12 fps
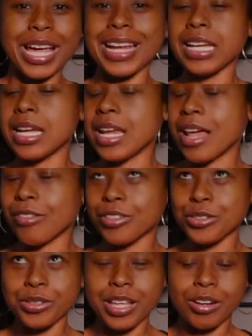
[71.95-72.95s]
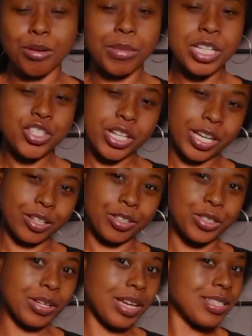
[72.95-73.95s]
I never do that on my
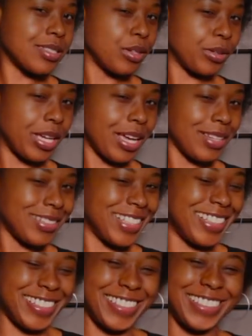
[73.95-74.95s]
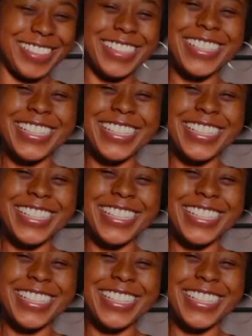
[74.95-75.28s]
channel. You guys know that.